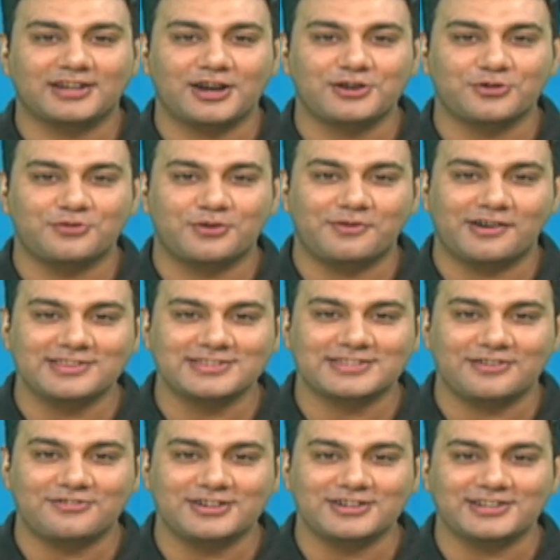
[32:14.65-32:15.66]
Get over
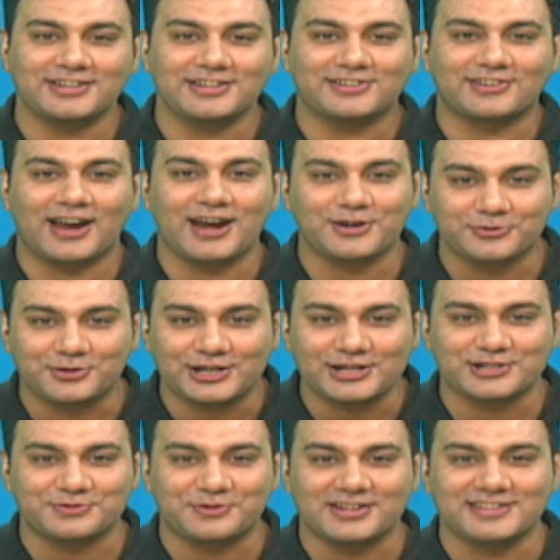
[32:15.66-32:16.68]
170, try to
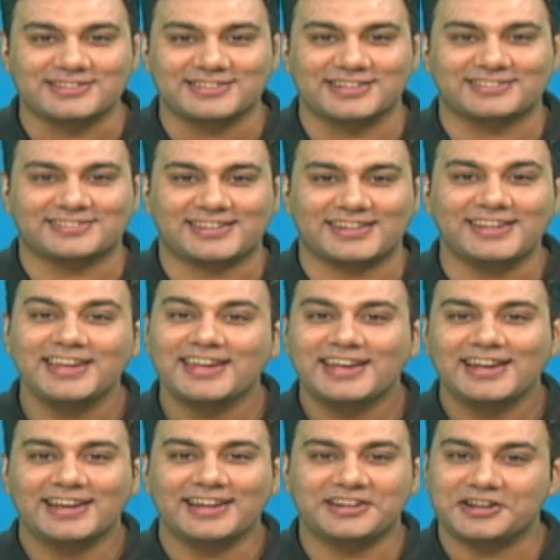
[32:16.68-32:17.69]
reach 160.
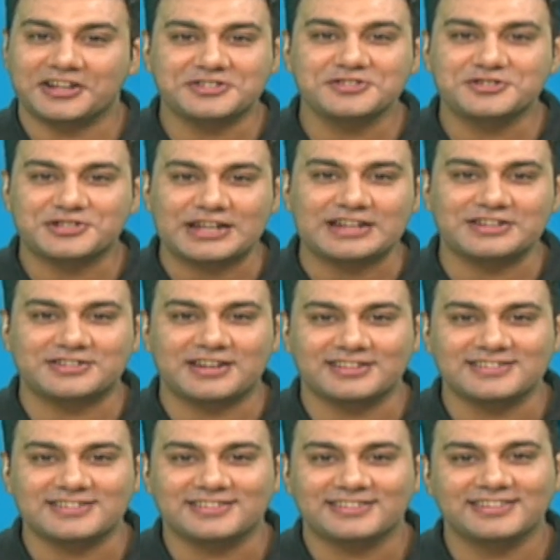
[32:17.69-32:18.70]
It doesn't change,
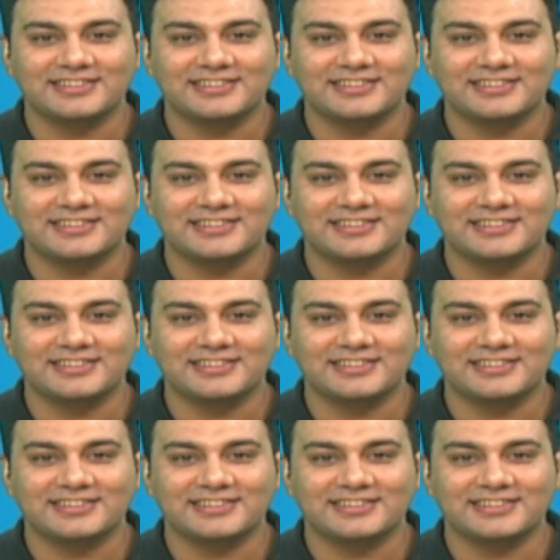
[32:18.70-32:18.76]
does it?